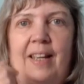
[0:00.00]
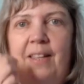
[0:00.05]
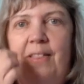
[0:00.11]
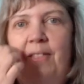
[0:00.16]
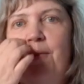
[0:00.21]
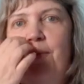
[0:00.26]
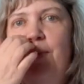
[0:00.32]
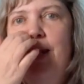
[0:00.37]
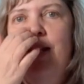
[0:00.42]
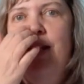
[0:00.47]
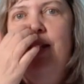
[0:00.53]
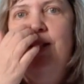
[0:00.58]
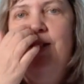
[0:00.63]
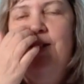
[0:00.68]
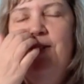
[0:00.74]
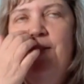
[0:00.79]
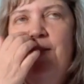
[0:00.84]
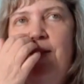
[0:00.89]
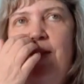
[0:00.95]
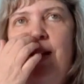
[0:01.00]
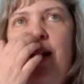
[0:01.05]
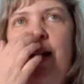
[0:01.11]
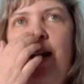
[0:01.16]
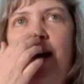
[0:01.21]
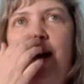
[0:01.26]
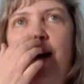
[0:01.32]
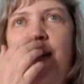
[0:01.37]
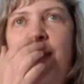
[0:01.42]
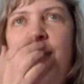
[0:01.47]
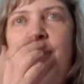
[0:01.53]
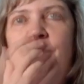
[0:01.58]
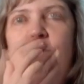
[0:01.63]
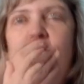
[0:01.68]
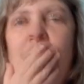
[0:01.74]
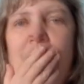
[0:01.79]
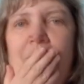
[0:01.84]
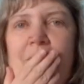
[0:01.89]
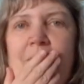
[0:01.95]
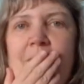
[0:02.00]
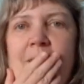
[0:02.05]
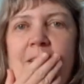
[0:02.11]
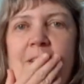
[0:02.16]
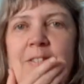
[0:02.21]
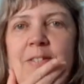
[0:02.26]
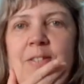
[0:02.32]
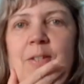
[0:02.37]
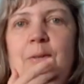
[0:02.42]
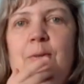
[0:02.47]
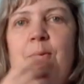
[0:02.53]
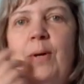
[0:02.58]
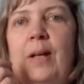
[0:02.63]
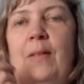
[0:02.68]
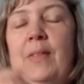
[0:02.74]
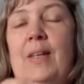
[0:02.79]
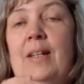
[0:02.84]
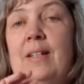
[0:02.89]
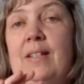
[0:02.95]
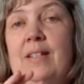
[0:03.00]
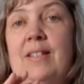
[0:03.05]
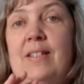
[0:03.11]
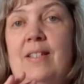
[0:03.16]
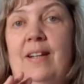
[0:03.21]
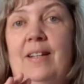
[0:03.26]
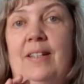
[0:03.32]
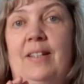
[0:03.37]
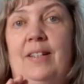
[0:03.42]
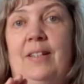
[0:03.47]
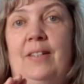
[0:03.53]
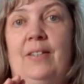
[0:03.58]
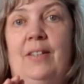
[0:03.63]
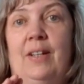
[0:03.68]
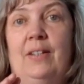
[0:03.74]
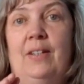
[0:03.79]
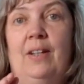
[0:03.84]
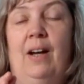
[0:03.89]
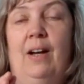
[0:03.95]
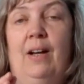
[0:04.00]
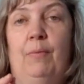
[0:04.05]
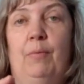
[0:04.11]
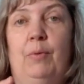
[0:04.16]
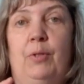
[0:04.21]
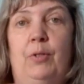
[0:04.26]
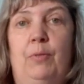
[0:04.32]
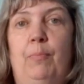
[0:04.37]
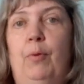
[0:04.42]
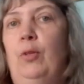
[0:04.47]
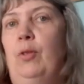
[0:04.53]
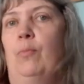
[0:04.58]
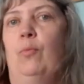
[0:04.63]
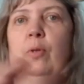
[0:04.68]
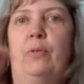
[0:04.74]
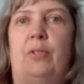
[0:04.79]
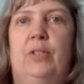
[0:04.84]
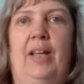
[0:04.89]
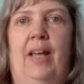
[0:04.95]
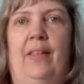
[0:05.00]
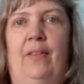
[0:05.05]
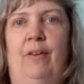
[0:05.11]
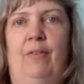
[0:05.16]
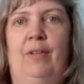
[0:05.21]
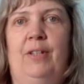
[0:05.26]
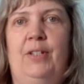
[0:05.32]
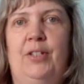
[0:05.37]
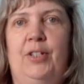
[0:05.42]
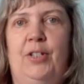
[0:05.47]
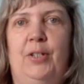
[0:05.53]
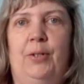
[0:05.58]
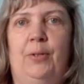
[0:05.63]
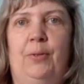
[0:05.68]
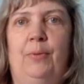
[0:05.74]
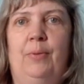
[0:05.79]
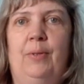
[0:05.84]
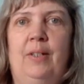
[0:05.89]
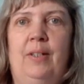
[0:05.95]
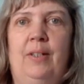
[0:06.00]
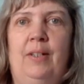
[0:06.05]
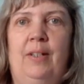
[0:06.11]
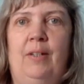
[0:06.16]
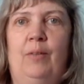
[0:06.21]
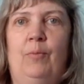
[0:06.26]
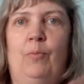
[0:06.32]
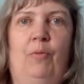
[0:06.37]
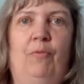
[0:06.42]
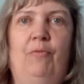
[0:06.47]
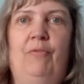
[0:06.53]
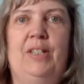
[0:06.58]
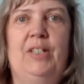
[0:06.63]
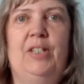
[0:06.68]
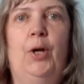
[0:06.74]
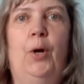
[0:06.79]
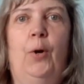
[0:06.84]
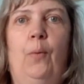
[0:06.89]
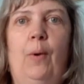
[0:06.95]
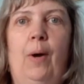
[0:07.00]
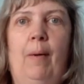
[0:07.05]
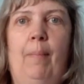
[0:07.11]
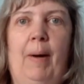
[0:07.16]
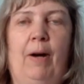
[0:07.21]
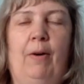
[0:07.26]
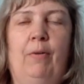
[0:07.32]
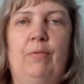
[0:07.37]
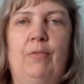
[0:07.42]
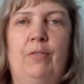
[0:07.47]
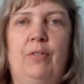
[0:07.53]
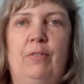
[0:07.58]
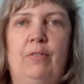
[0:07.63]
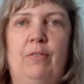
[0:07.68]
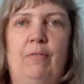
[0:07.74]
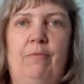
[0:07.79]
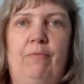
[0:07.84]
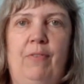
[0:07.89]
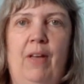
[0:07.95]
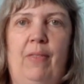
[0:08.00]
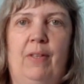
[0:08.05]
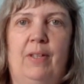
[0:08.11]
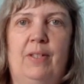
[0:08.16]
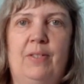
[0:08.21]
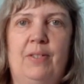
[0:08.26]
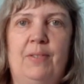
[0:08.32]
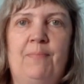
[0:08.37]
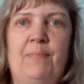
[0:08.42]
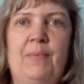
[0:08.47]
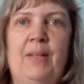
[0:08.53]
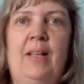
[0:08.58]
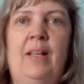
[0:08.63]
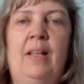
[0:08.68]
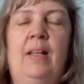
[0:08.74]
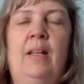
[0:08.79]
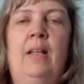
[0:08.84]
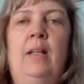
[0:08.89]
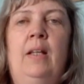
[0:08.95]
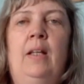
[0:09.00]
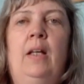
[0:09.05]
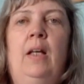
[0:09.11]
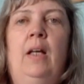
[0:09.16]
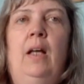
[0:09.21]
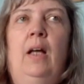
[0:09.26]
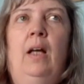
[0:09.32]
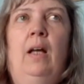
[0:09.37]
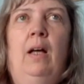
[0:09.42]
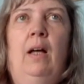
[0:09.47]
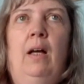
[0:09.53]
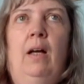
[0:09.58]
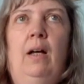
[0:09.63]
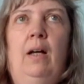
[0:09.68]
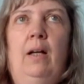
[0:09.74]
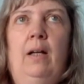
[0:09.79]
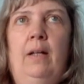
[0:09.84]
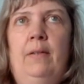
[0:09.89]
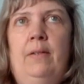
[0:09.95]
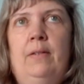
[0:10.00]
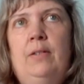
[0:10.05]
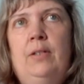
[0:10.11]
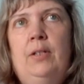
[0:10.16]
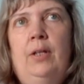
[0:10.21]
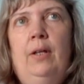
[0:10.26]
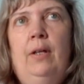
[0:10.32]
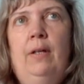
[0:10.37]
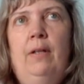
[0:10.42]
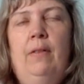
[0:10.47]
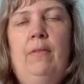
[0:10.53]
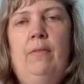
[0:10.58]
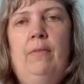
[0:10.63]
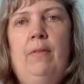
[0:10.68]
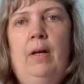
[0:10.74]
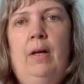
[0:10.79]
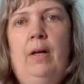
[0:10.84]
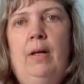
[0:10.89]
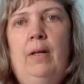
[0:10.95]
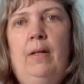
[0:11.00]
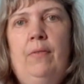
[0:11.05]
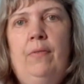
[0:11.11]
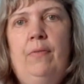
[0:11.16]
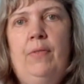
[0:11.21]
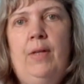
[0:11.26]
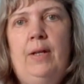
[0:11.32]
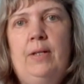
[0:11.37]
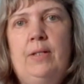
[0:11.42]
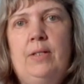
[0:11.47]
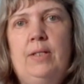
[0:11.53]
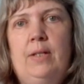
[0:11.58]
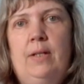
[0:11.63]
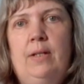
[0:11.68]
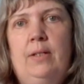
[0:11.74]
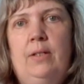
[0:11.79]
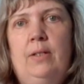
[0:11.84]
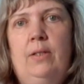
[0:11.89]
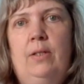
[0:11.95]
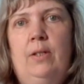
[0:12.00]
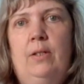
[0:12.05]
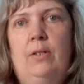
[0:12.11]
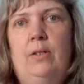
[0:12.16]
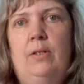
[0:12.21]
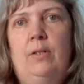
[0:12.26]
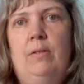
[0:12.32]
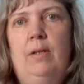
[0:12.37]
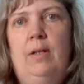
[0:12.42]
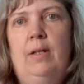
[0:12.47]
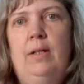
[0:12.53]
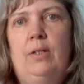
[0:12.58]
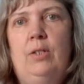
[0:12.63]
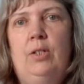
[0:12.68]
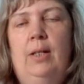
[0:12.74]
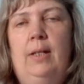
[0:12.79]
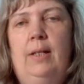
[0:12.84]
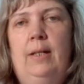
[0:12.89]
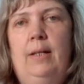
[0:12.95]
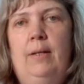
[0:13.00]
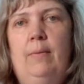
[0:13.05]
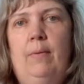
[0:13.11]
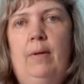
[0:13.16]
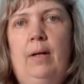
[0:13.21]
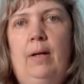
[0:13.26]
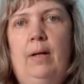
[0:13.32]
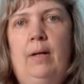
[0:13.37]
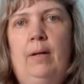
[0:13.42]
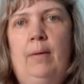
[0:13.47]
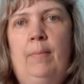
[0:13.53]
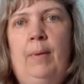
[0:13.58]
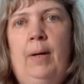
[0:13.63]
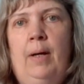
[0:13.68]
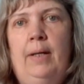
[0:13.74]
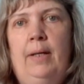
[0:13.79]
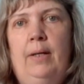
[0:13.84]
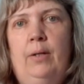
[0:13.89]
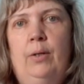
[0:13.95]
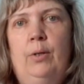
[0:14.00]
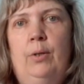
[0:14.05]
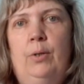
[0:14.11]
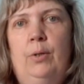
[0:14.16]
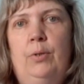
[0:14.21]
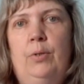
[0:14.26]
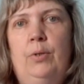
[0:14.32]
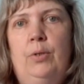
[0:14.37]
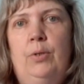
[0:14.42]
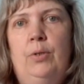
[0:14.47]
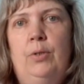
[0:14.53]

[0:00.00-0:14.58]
in the wind. And then I decided that I would put them all together into one video about feathers. And then I decided that actually I could